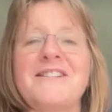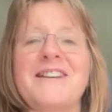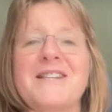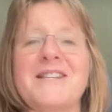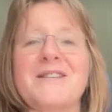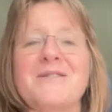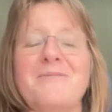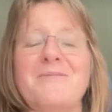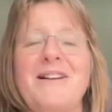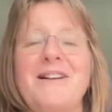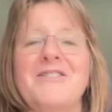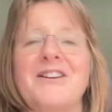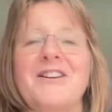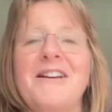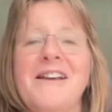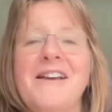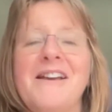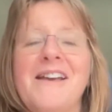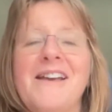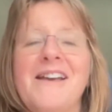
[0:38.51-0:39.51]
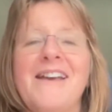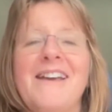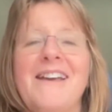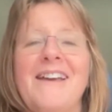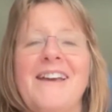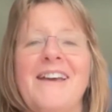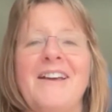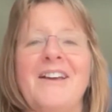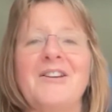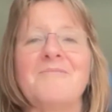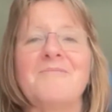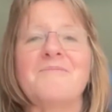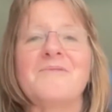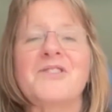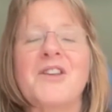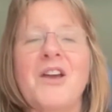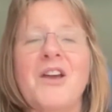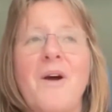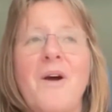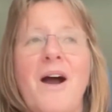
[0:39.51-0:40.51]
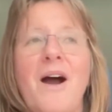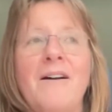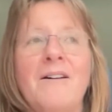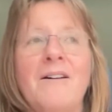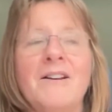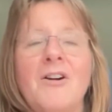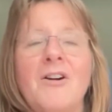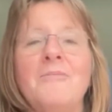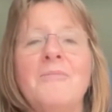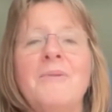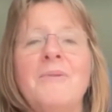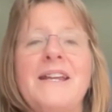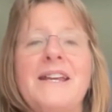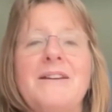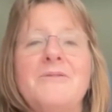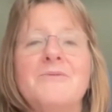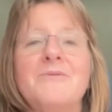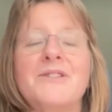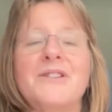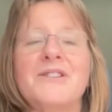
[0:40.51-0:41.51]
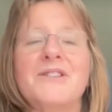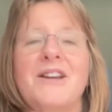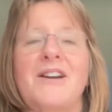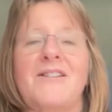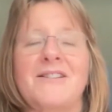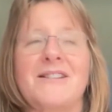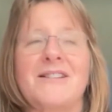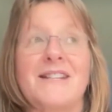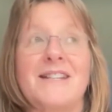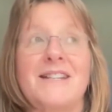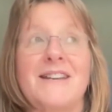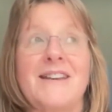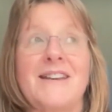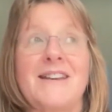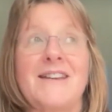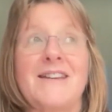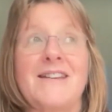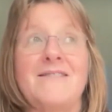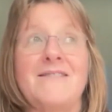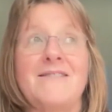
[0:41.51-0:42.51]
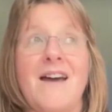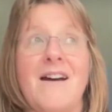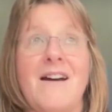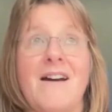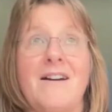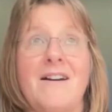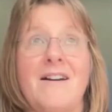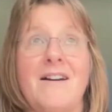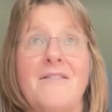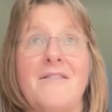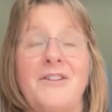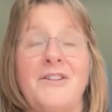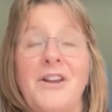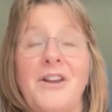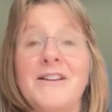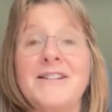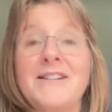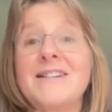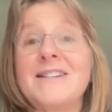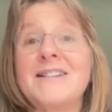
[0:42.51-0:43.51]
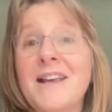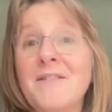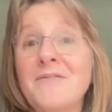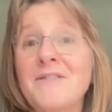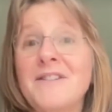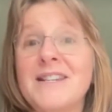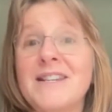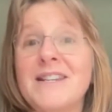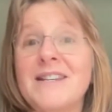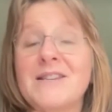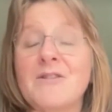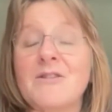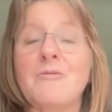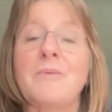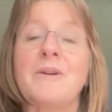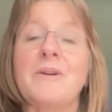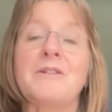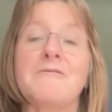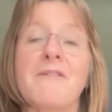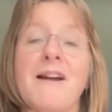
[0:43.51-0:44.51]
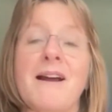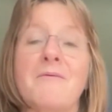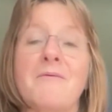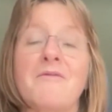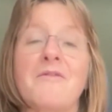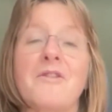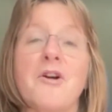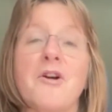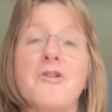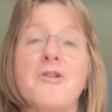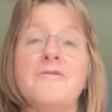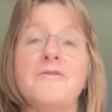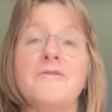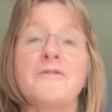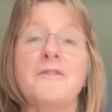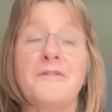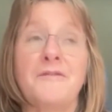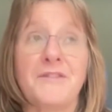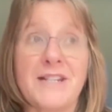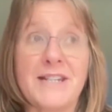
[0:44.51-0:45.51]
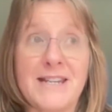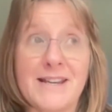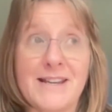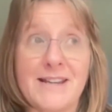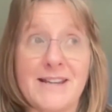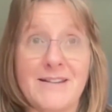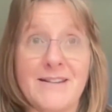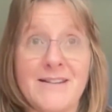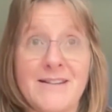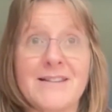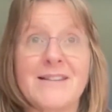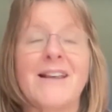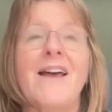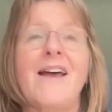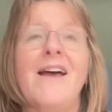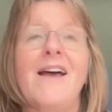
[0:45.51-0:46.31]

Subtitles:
It's a pleasure. So our company was started in the 1970s, so we've been around for over 50 years.